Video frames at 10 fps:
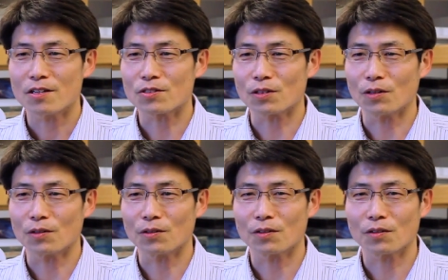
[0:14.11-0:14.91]

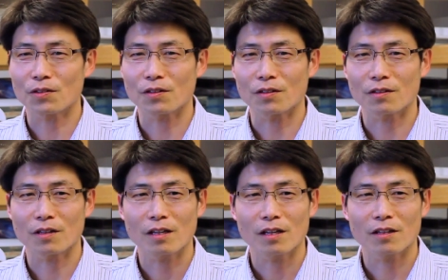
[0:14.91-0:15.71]
So
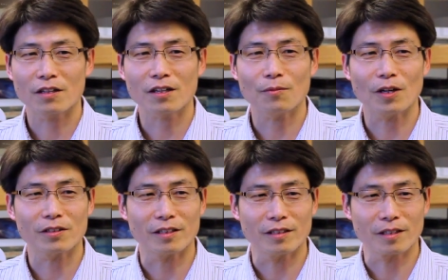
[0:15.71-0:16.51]
think
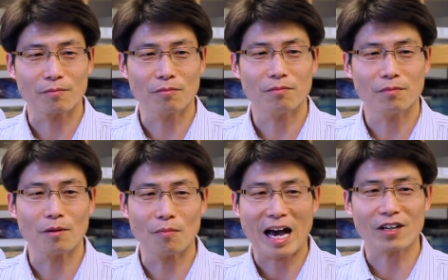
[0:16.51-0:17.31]
about a
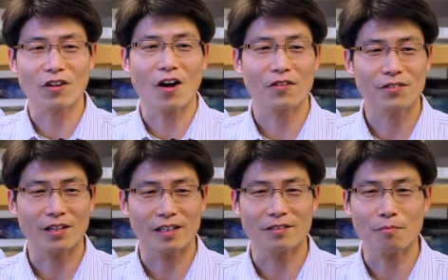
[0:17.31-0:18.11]
black cloth
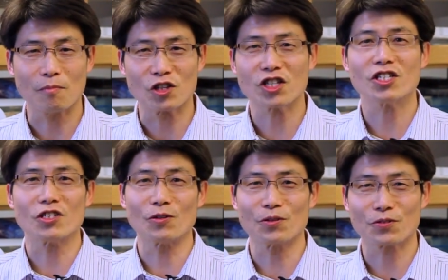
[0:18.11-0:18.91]
that the
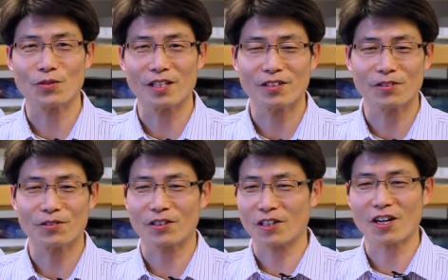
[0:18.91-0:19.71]
magician uses, right?
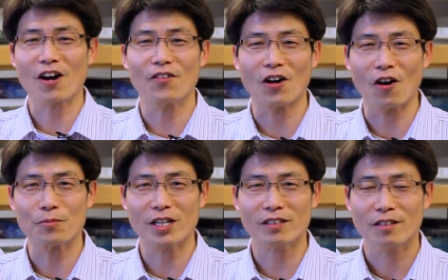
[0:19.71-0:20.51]
It can cover an
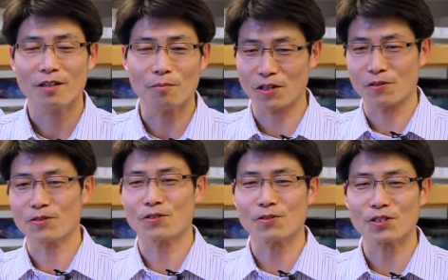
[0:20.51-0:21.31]
object, but you
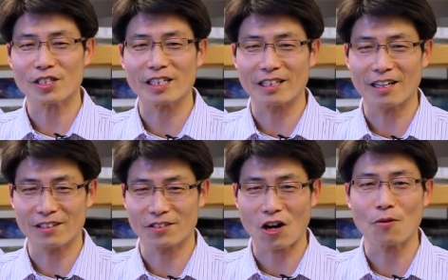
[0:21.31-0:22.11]
still see that
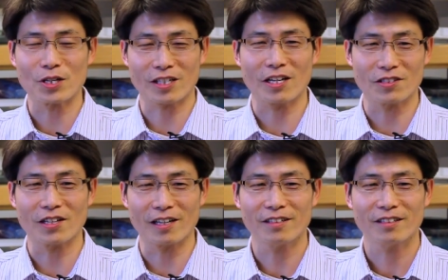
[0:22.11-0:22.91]
this object is
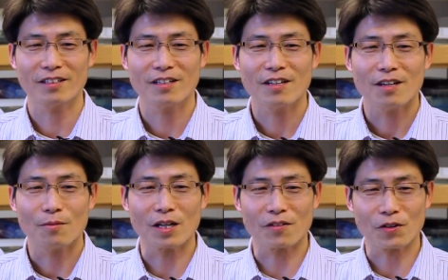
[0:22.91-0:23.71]
there.
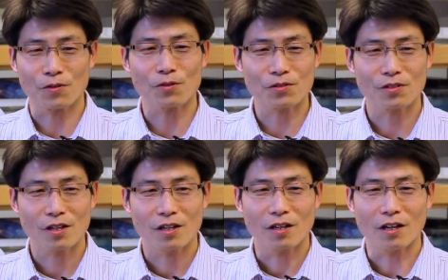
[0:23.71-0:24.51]
But if you use
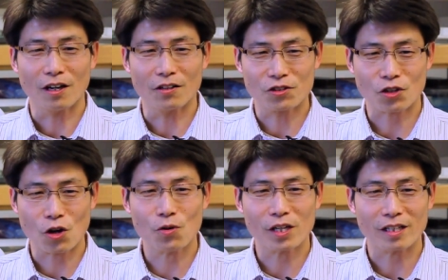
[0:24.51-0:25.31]
this
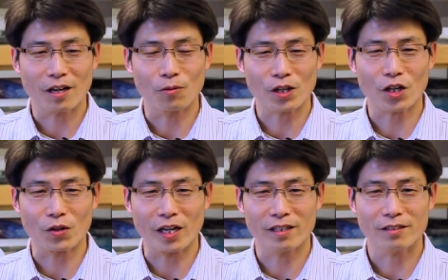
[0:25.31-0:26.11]
coating that we
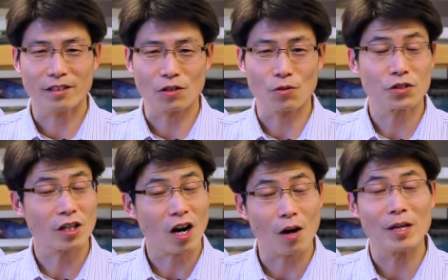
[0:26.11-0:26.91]
created
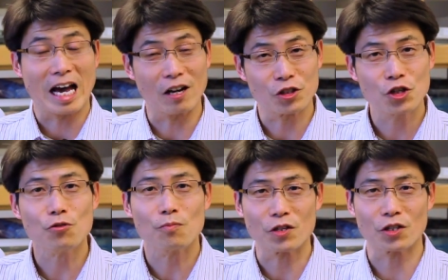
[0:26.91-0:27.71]
using carbon
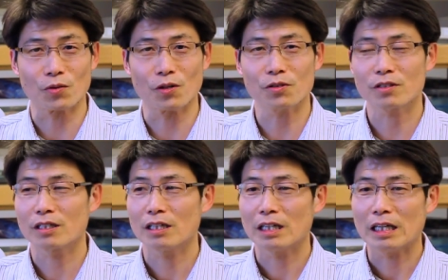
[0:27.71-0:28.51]
nanotube materials,
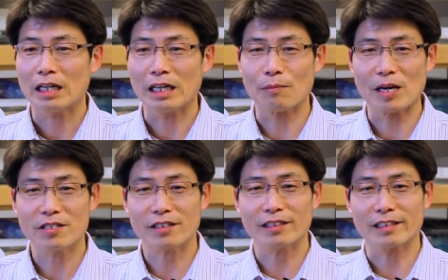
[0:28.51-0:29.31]
it
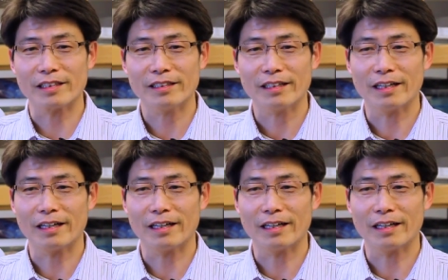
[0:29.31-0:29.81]
basically